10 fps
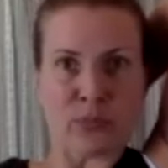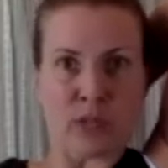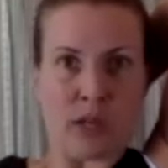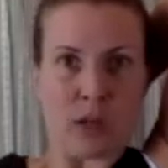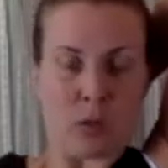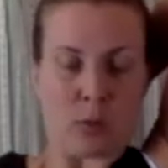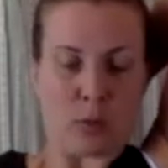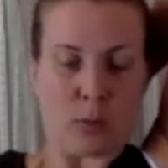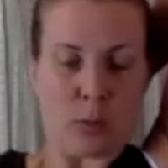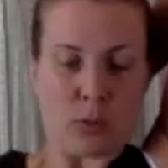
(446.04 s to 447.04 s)

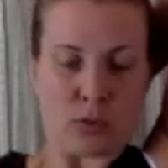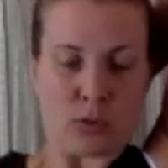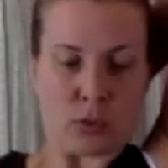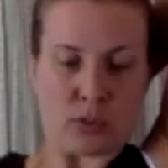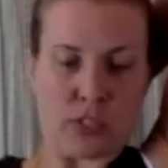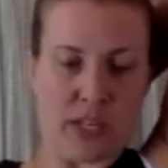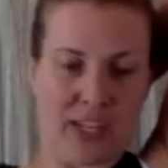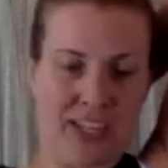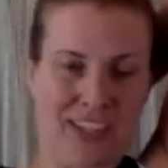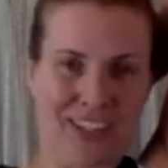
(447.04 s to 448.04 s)
Elbow pulls towards
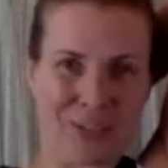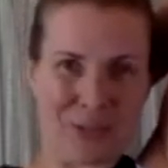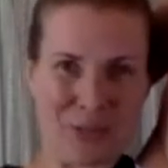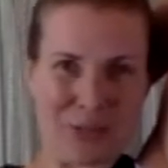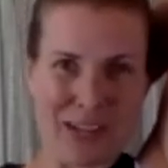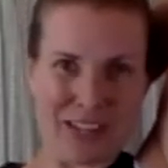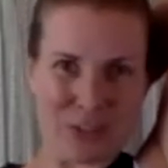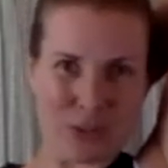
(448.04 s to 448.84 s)
the wall behind you,